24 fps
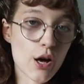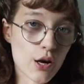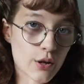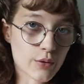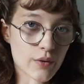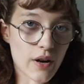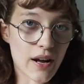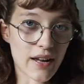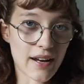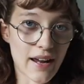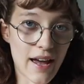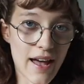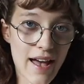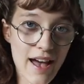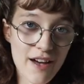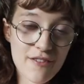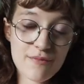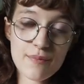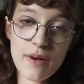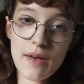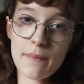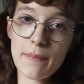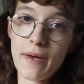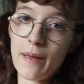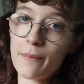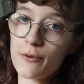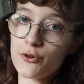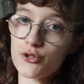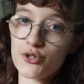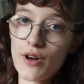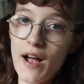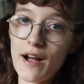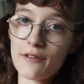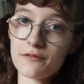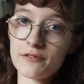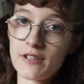Alright, I have my paper
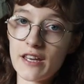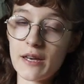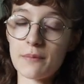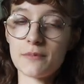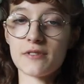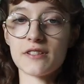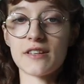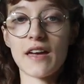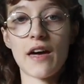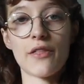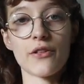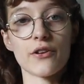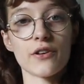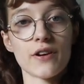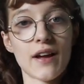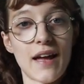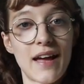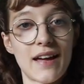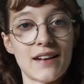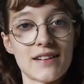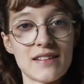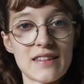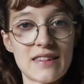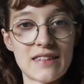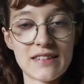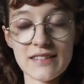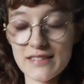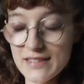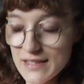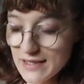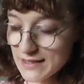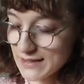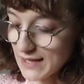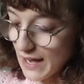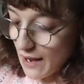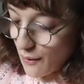draft taped together, and this
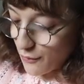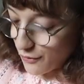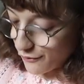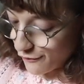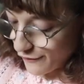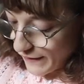is how it